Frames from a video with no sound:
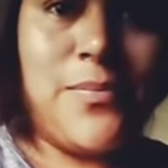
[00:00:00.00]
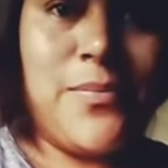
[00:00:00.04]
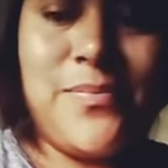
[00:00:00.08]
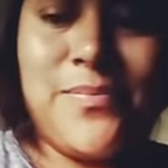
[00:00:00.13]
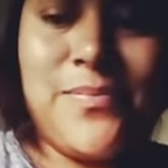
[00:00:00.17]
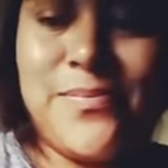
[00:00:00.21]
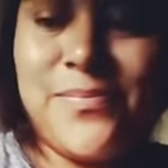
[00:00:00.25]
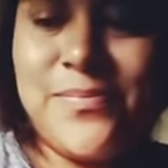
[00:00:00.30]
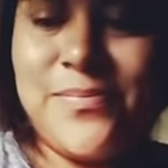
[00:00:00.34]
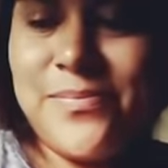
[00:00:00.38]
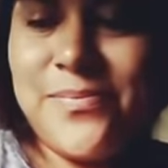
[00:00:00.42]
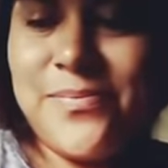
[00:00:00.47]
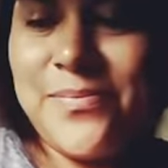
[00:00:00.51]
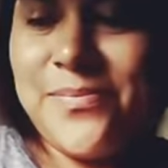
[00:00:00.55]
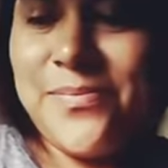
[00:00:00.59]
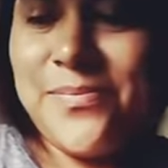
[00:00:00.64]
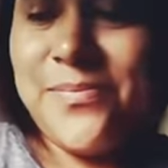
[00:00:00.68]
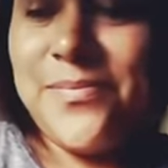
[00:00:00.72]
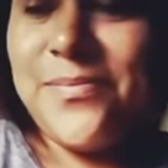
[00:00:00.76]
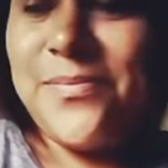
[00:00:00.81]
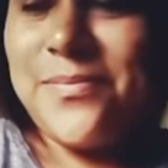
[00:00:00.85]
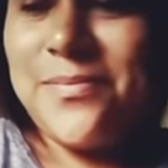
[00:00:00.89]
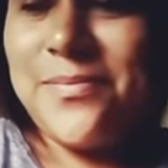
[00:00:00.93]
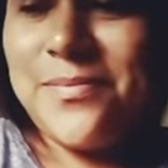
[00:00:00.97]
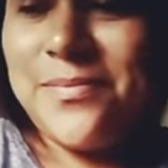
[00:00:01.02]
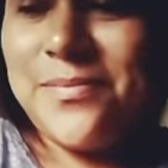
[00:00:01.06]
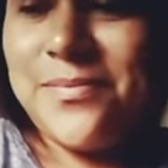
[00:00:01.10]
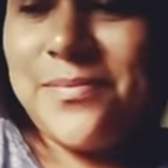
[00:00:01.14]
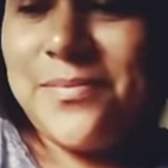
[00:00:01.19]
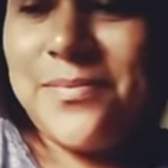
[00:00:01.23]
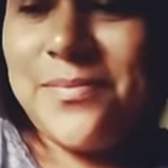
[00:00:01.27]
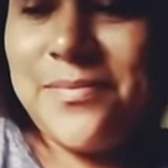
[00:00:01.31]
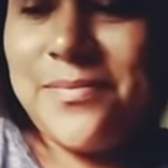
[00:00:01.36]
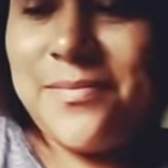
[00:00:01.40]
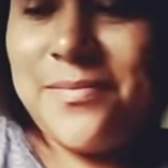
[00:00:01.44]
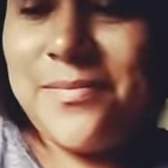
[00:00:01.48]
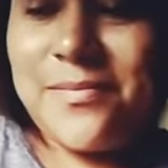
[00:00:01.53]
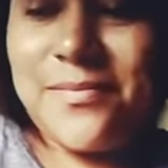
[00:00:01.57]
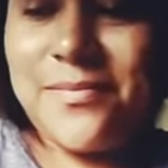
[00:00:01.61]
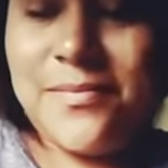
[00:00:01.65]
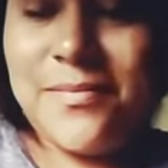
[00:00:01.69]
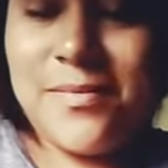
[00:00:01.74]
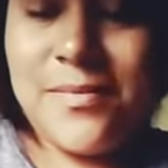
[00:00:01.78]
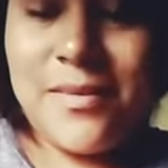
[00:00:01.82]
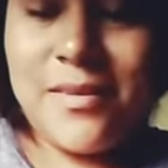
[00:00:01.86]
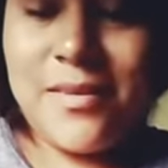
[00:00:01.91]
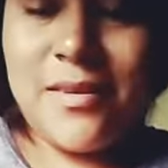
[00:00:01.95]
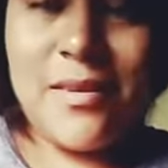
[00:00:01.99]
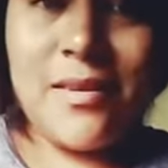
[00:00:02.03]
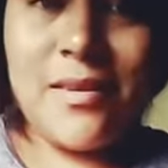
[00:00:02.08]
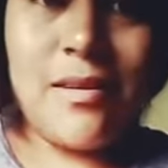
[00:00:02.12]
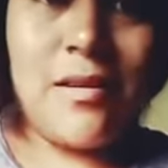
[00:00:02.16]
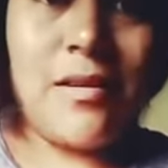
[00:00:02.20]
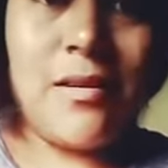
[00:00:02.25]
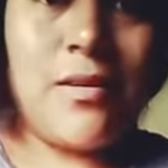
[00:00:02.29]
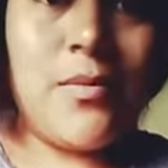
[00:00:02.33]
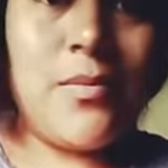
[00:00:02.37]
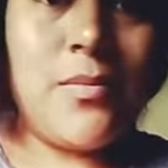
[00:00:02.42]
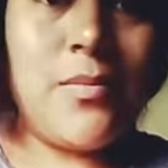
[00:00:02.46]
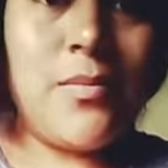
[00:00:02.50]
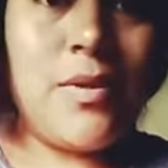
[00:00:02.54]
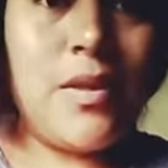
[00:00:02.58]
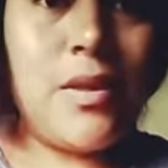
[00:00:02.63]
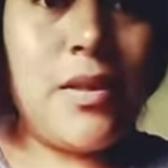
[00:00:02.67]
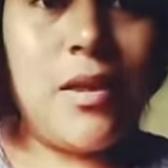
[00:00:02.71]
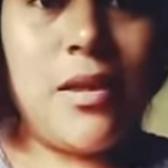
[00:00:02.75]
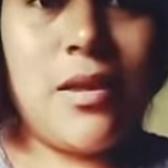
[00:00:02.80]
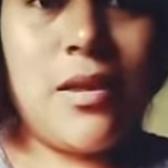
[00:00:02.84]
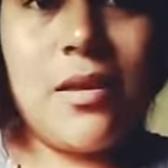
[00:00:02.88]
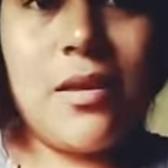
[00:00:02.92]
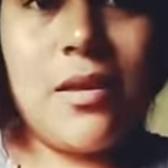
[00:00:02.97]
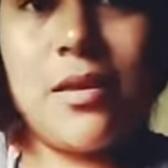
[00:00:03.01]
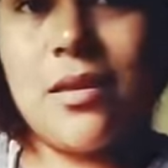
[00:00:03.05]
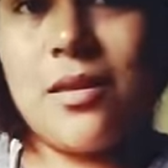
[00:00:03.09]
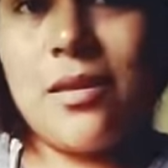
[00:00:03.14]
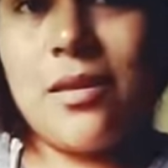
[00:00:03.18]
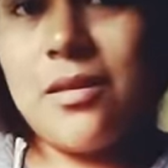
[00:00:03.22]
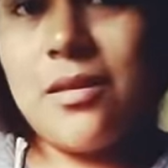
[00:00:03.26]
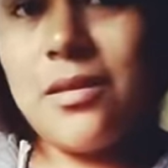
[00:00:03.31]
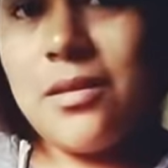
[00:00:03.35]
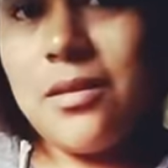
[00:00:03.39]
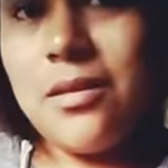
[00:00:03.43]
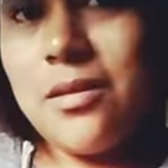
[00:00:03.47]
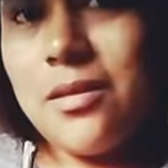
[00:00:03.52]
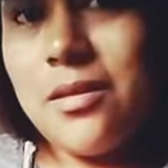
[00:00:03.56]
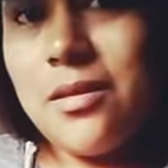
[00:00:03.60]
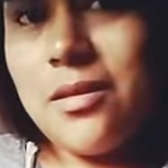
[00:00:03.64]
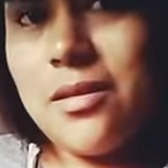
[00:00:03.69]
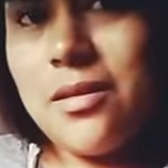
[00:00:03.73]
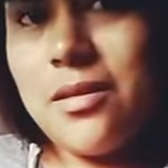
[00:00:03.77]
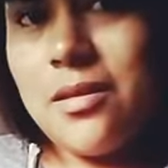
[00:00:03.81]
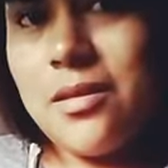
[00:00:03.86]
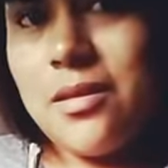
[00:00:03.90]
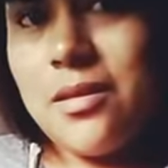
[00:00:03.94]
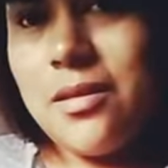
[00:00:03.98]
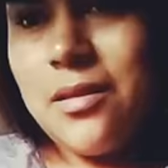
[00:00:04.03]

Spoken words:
(silence)